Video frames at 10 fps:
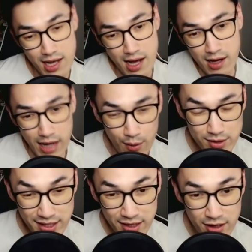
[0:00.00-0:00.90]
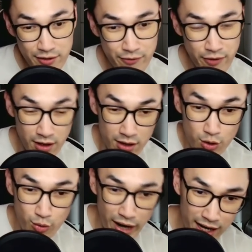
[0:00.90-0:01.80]
I would say for her
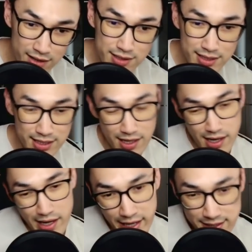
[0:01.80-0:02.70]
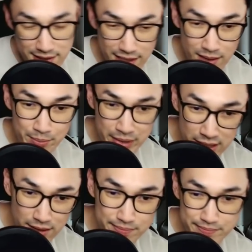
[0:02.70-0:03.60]
ground, it's like a
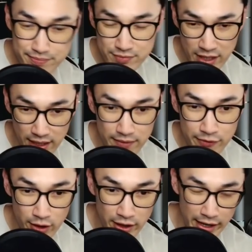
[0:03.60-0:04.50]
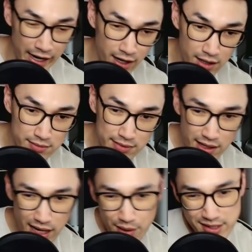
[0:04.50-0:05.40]
B. Okay, for her air,
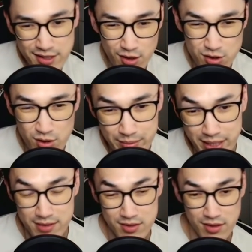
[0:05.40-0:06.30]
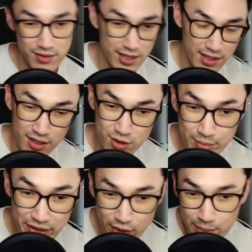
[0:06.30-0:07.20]
I would say it's also a B. So
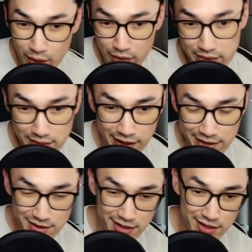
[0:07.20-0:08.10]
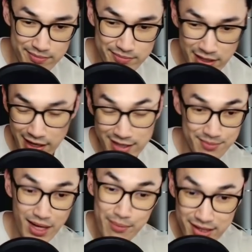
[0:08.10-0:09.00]
B for both. And guys, I'm
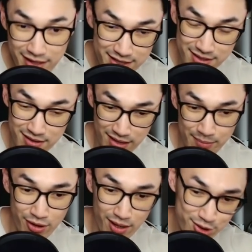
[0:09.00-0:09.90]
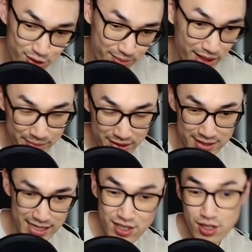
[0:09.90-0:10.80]
not being lazy. I promise you I'm not being
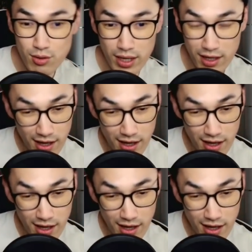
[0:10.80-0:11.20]
lazy. Actually, you know what?